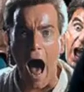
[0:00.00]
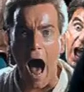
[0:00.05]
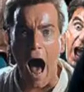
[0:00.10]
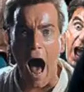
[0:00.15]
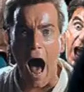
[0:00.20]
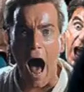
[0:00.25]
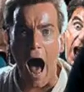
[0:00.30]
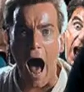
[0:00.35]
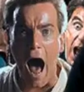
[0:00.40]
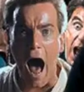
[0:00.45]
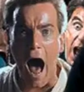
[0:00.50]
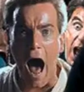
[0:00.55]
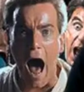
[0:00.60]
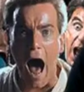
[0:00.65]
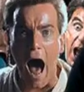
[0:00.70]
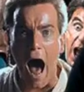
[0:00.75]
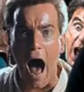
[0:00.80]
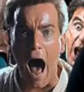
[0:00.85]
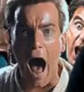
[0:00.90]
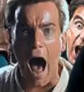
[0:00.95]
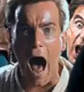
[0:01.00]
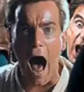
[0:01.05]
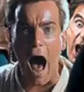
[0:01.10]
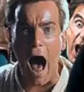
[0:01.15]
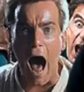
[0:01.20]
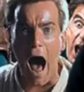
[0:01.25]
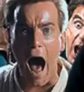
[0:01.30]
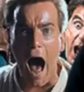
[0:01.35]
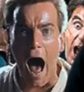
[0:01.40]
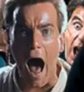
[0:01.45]

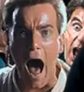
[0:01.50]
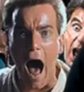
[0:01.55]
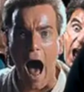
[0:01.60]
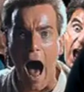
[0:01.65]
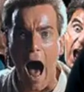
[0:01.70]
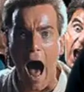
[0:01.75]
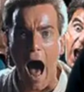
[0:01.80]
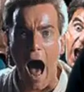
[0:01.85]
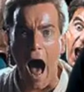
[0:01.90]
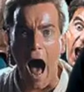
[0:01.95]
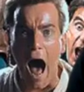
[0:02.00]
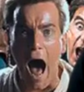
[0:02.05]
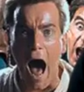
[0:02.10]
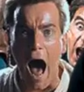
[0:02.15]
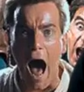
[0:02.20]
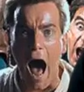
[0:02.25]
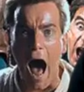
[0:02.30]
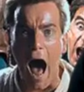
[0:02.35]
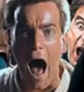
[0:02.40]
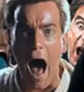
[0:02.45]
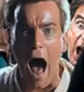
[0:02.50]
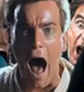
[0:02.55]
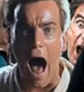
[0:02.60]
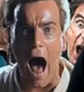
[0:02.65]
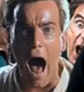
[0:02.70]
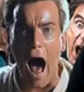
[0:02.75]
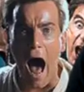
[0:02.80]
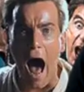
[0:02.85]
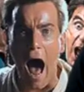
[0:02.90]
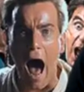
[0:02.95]

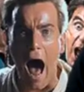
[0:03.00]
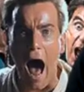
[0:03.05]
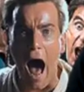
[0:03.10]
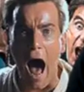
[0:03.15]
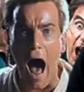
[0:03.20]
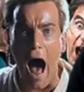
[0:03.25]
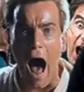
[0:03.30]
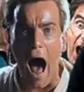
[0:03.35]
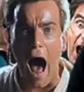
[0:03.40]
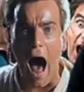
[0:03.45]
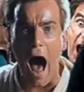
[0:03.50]
The person shown says nothing.